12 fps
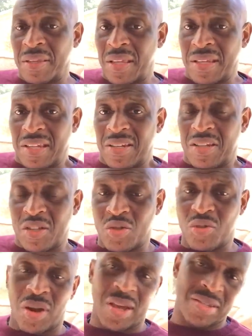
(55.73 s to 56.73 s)
They didn't
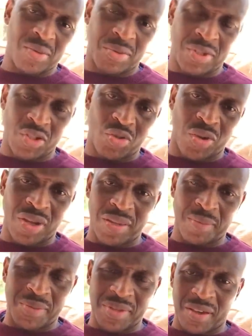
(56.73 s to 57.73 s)
destroy us, they were destroying
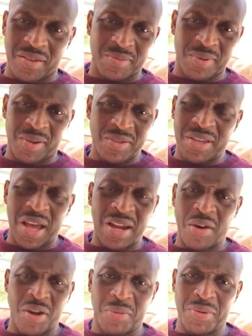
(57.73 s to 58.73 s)
themselves. Because
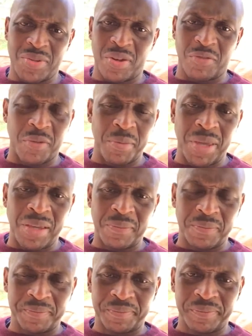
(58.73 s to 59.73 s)
Ghana Rugby is not for me.
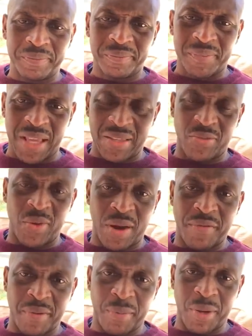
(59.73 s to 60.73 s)
It's for
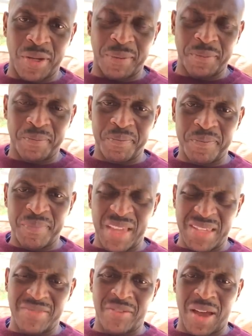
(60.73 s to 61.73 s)
everybody.
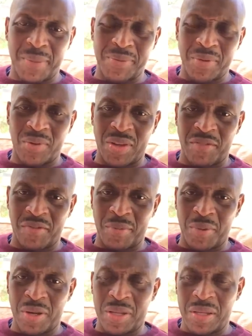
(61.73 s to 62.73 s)
It's for absolutely
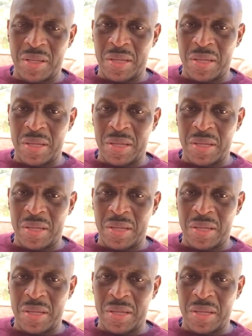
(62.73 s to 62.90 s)
everybody.